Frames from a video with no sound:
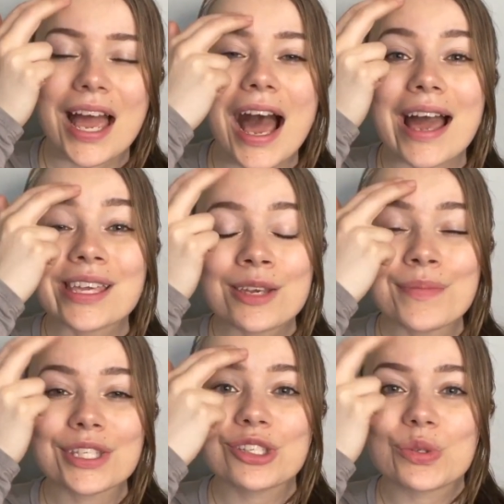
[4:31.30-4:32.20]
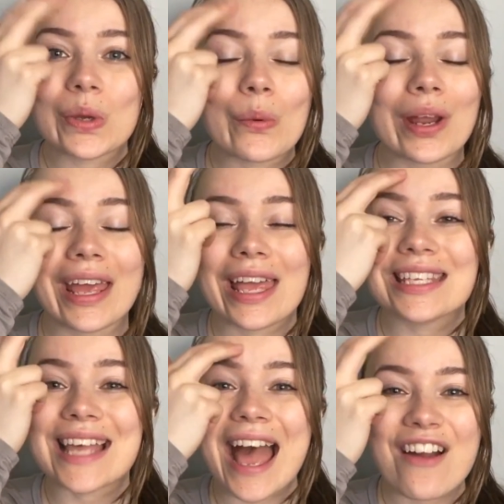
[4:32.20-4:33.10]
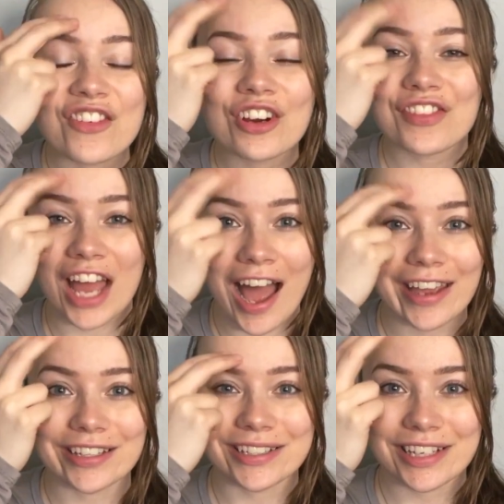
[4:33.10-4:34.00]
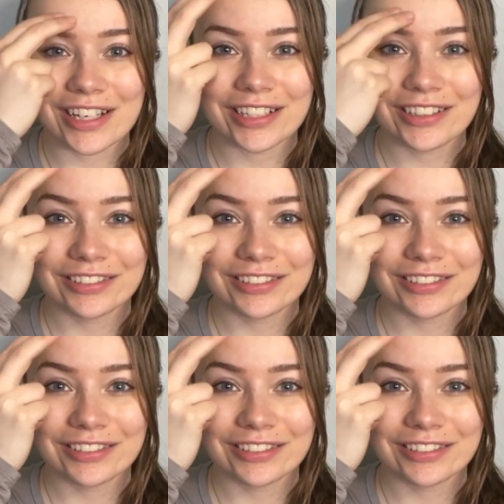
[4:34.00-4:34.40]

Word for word: I commit to doing what is ever of the highest good